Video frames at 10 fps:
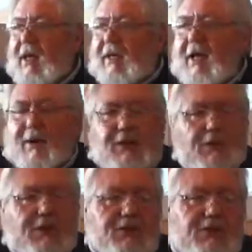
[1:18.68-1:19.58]
Now, I don't
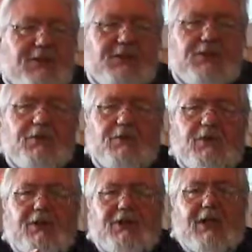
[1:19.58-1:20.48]
want you to use the
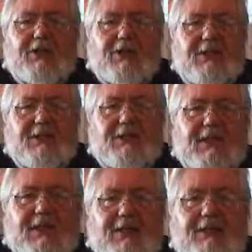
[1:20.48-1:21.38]
word judging and
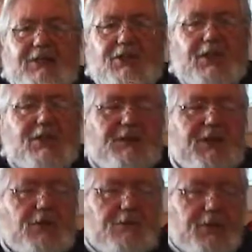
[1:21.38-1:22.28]
say that he's a
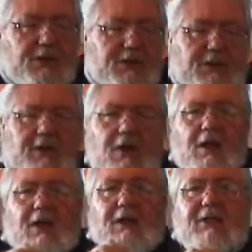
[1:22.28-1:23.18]
judgmental person.
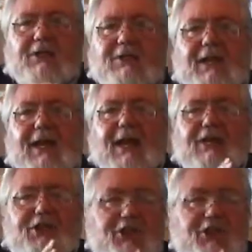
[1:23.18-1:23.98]
Let's just say a